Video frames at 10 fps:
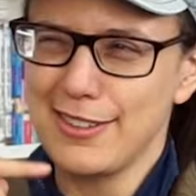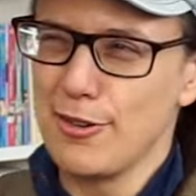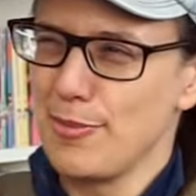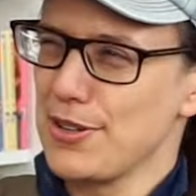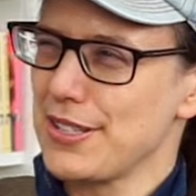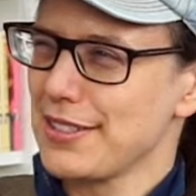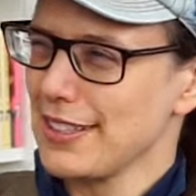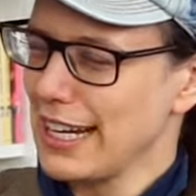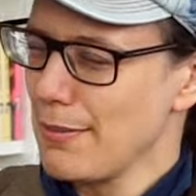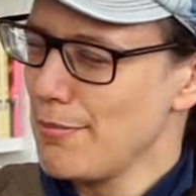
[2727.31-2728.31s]
almost
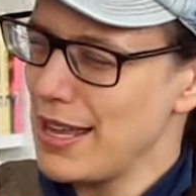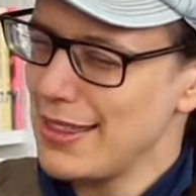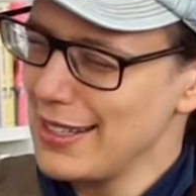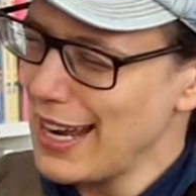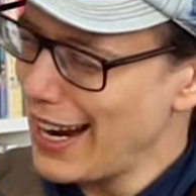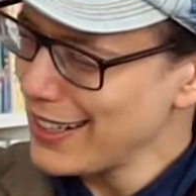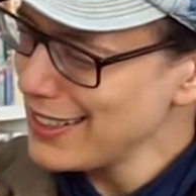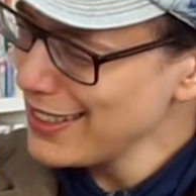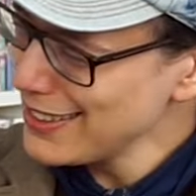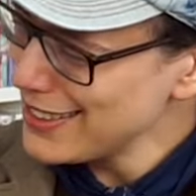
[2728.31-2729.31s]
like a method
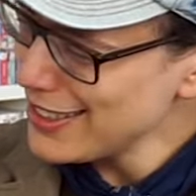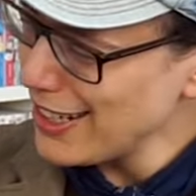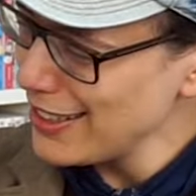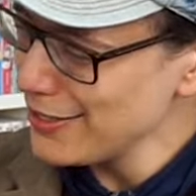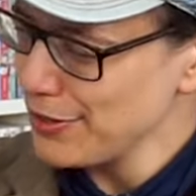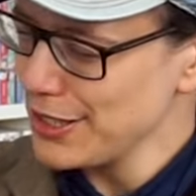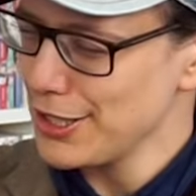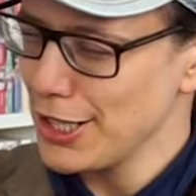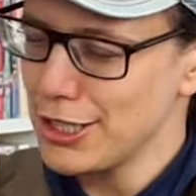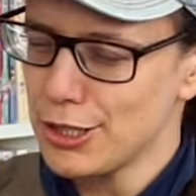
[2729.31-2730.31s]
acting style of
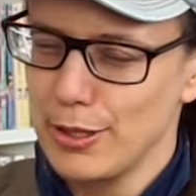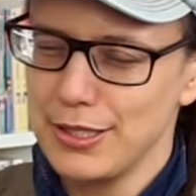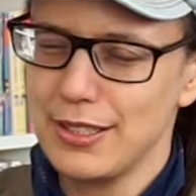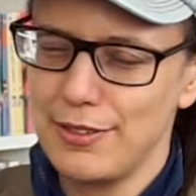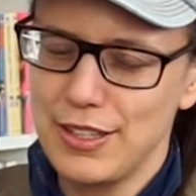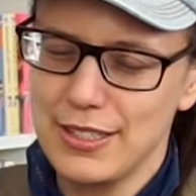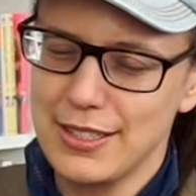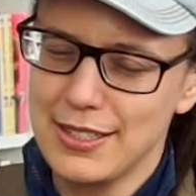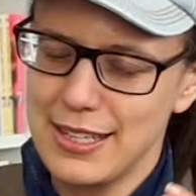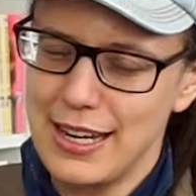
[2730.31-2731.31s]
research. Whereas if there's a
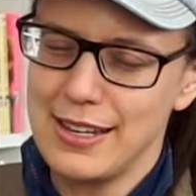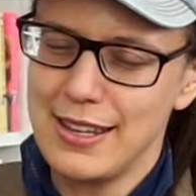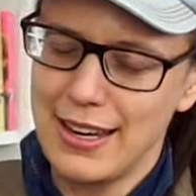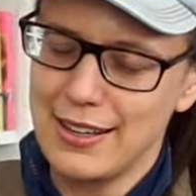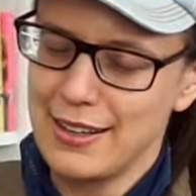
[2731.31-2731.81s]
scene that